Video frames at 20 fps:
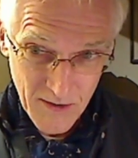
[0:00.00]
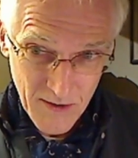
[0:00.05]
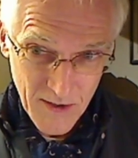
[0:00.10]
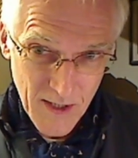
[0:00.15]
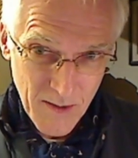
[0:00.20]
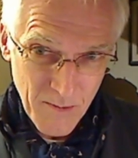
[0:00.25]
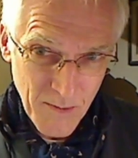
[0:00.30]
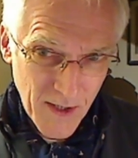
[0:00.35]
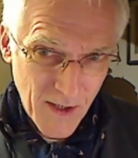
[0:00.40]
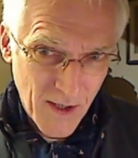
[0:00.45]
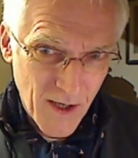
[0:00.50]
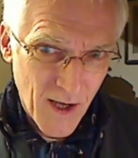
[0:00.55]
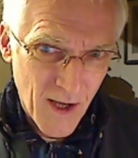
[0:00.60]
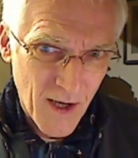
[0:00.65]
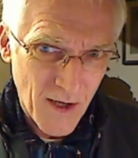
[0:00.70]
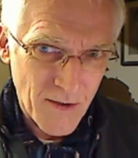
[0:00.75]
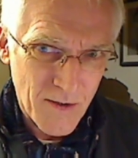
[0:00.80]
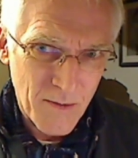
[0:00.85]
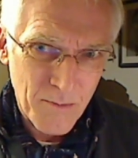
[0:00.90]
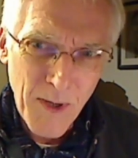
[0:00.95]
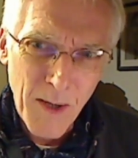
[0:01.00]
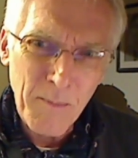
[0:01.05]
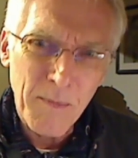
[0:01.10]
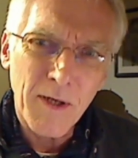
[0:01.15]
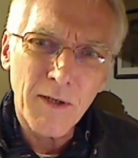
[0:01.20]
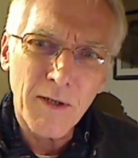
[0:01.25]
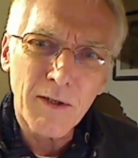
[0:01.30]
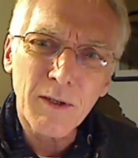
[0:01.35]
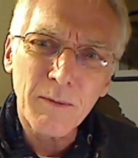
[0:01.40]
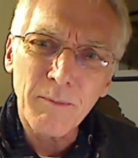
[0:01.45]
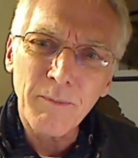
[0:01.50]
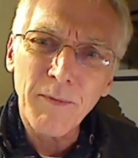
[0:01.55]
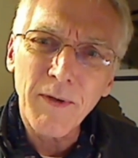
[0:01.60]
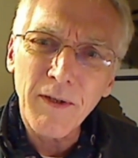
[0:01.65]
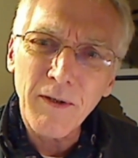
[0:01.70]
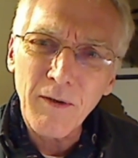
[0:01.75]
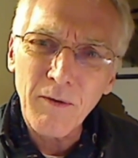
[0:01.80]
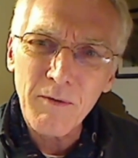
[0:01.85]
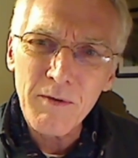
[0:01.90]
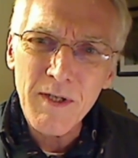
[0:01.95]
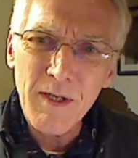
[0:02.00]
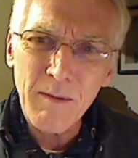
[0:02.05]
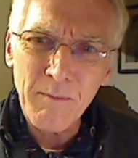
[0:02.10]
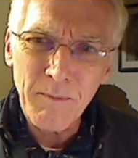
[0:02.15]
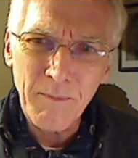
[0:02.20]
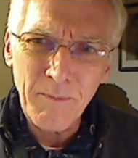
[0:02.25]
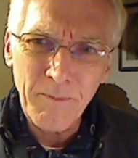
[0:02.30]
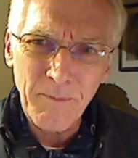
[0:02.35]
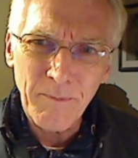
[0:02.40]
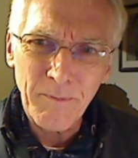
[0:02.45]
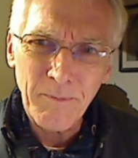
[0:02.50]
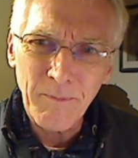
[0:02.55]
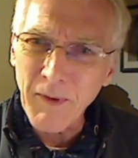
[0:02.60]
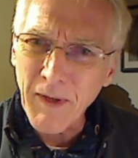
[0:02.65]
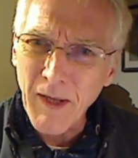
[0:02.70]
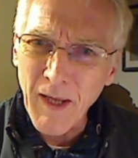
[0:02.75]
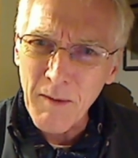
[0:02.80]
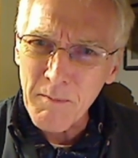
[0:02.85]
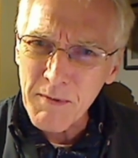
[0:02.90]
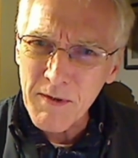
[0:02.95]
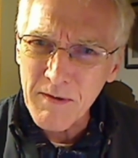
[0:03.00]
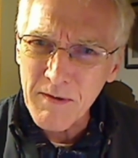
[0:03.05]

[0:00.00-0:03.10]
seem inclined to publish them, they don't seem perhaps